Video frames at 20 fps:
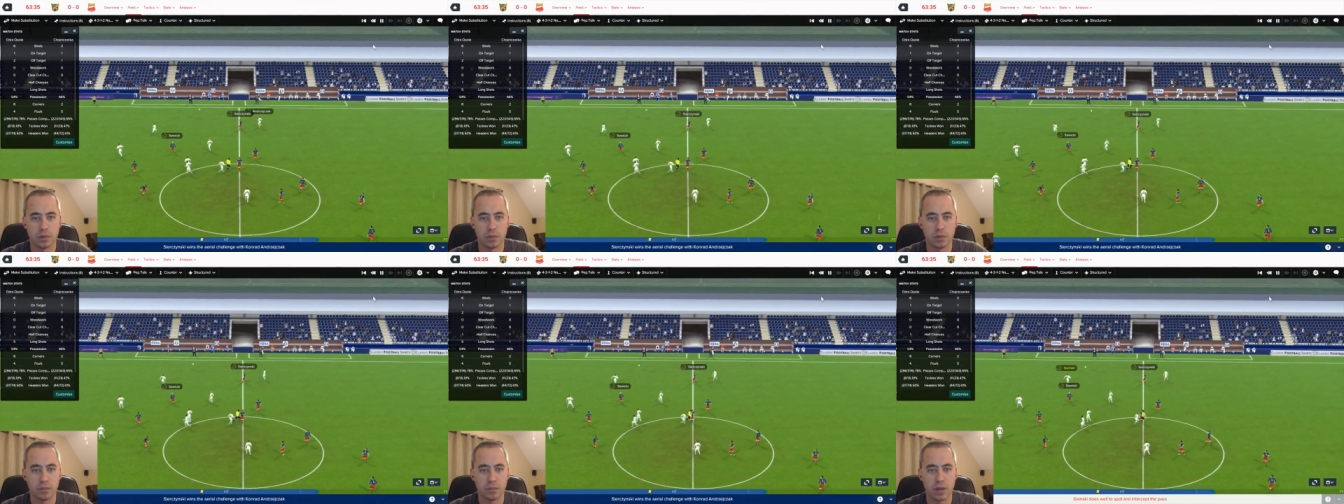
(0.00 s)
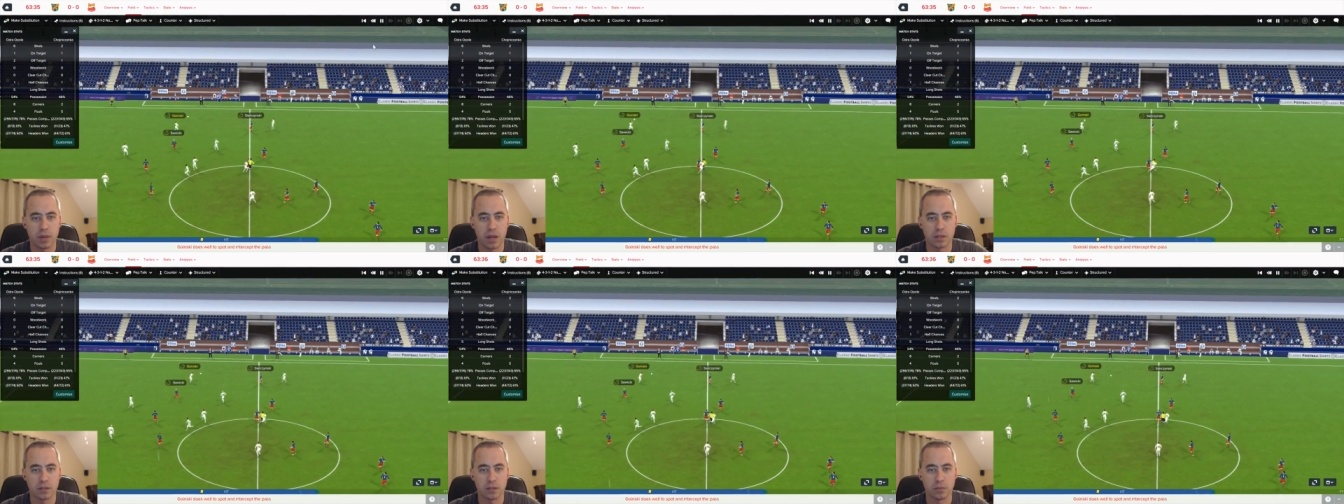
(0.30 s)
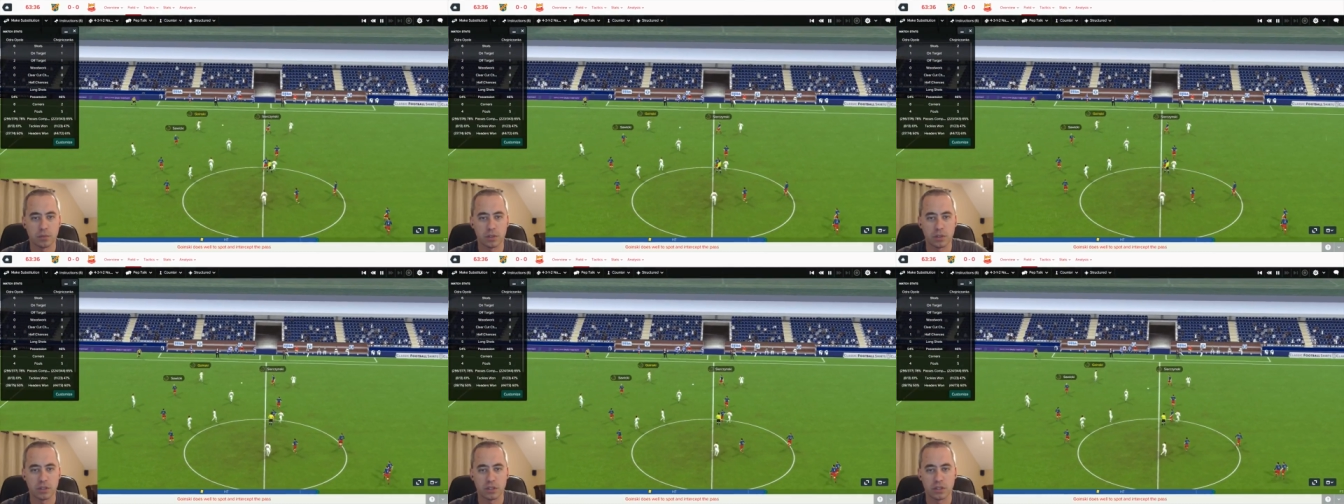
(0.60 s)
Pass
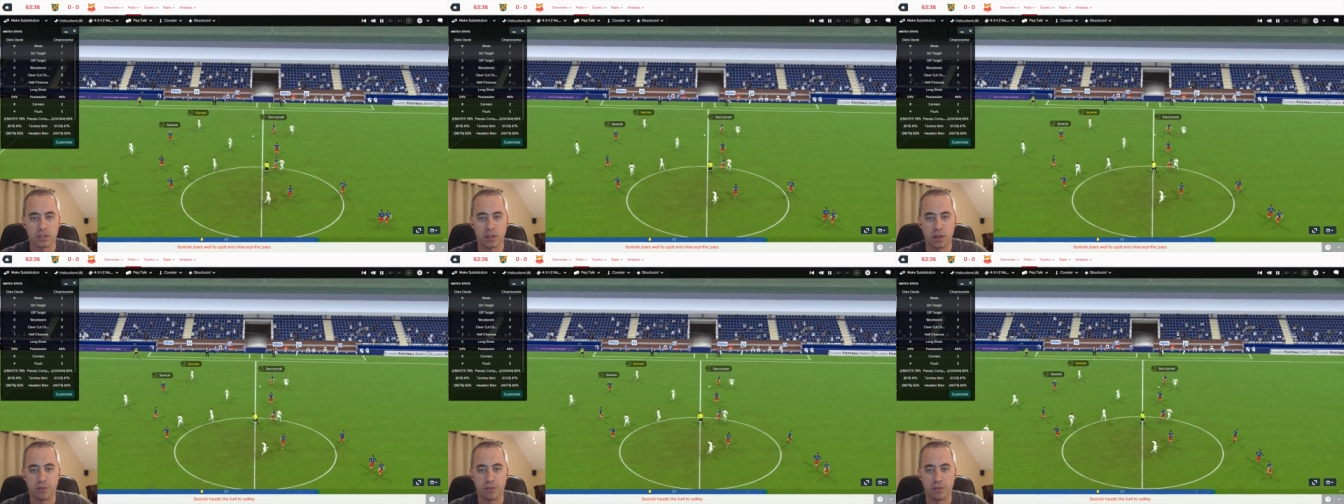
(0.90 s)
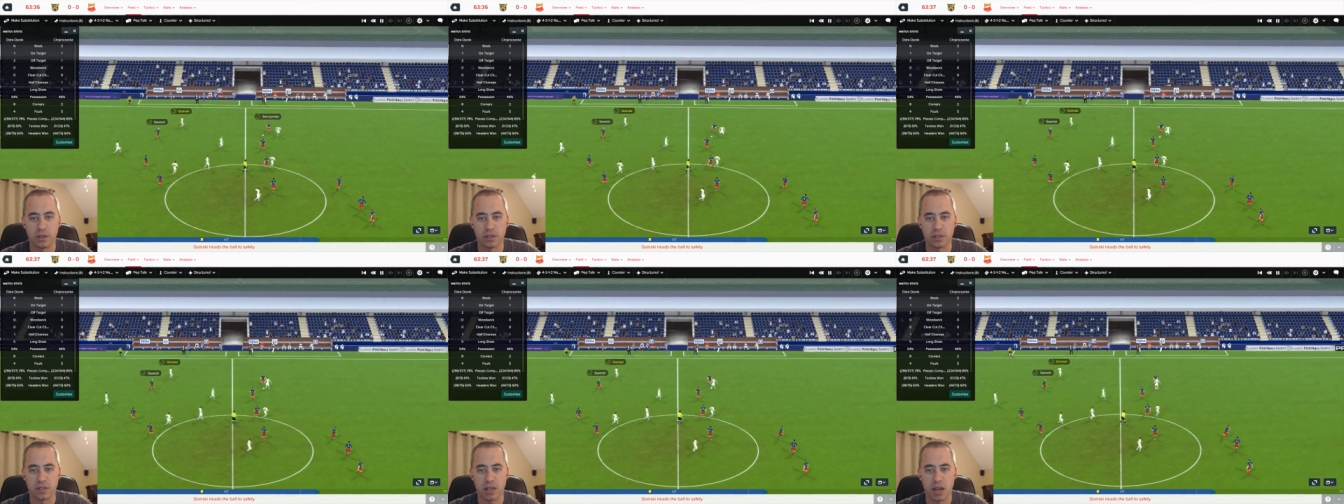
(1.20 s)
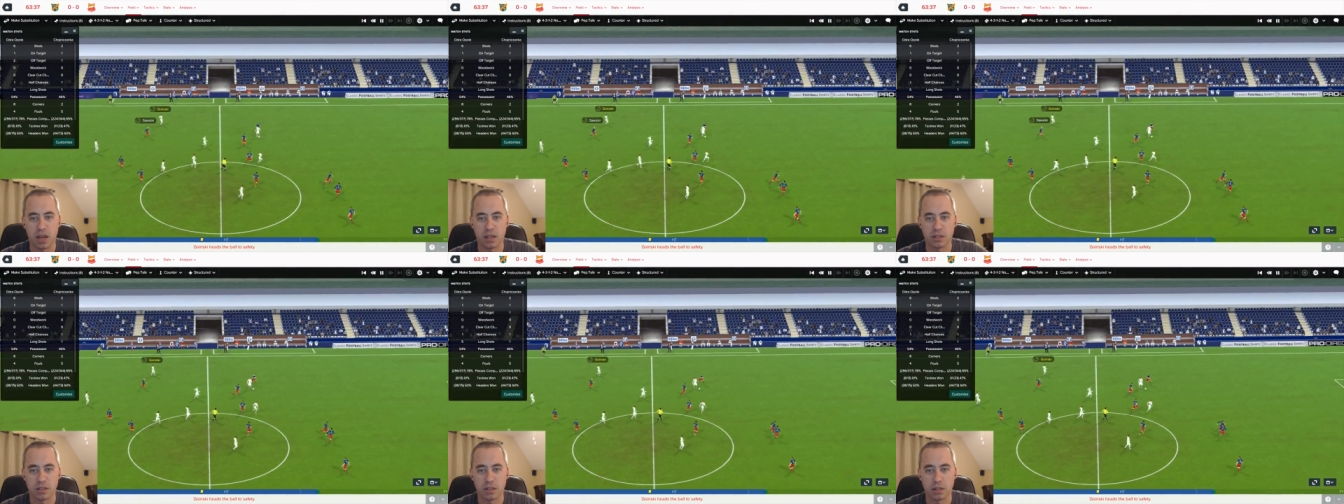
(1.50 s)
completion is not
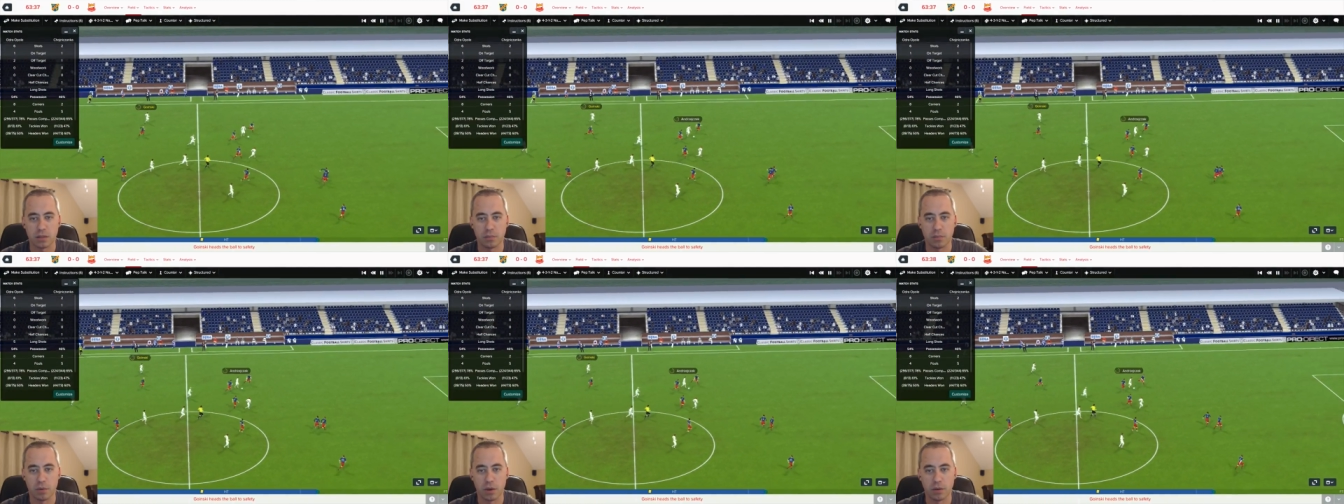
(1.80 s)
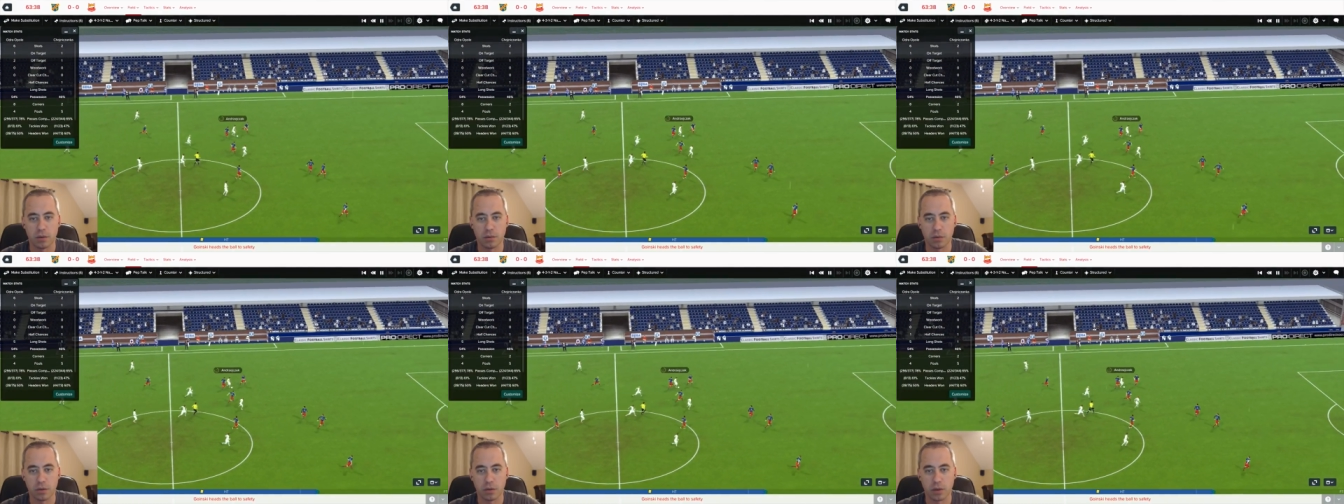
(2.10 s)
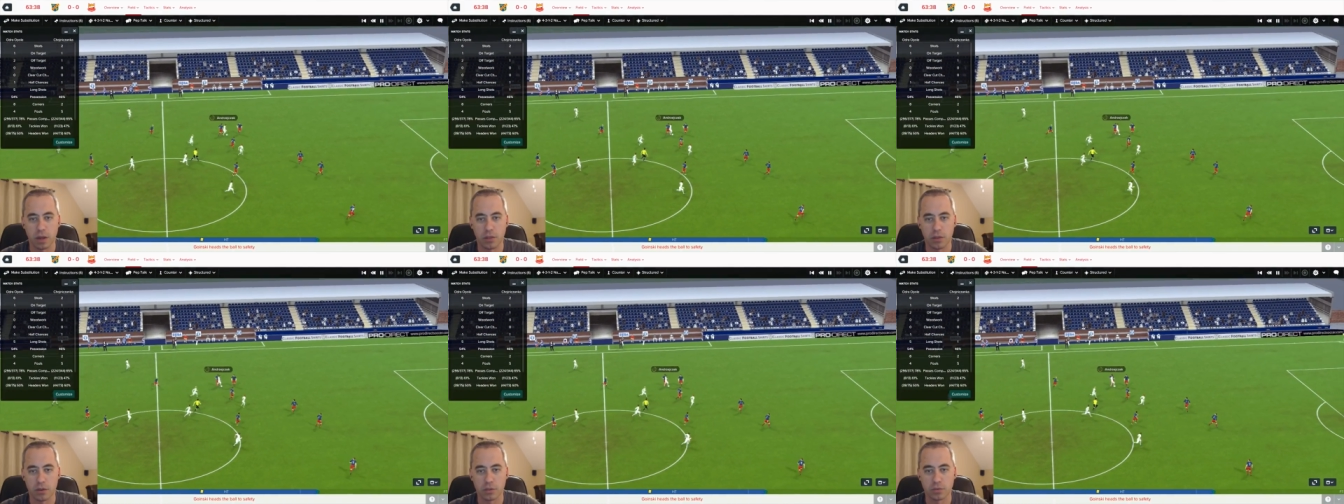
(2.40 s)
fantastic, but
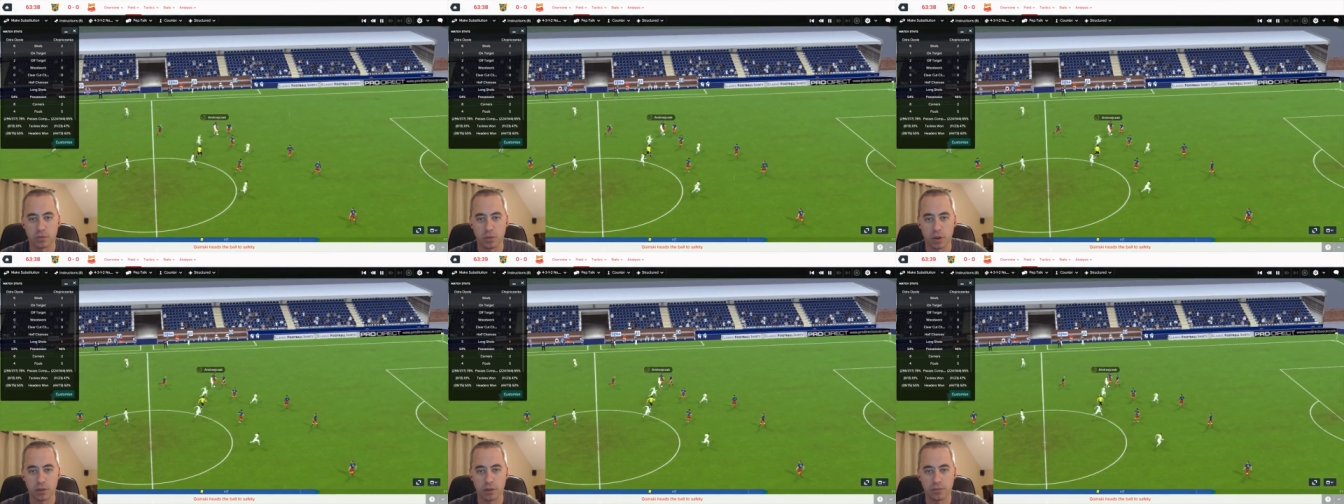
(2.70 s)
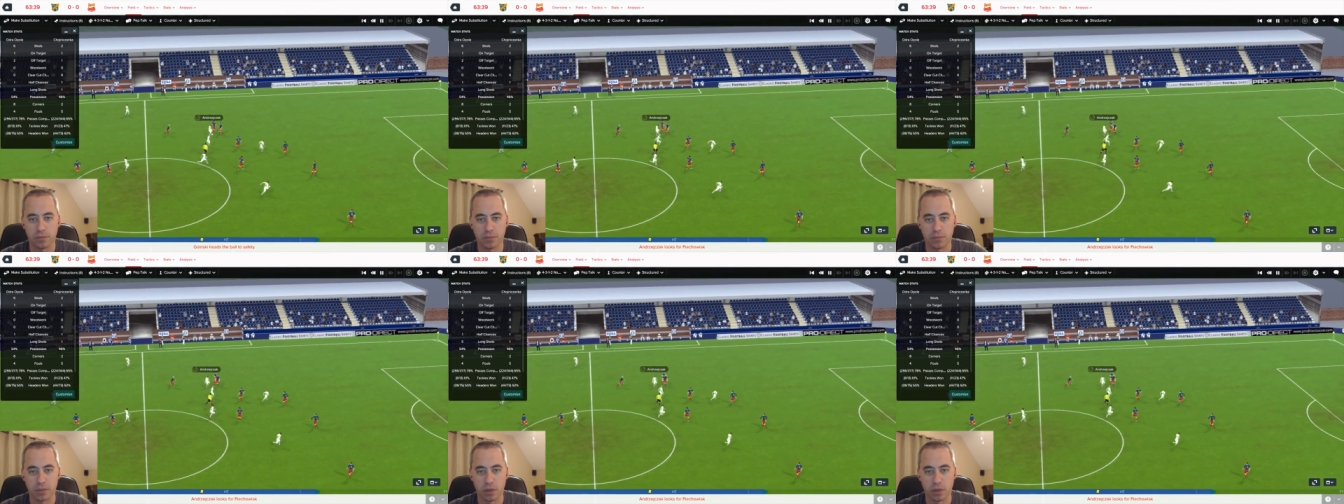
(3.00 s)
okay, there's one.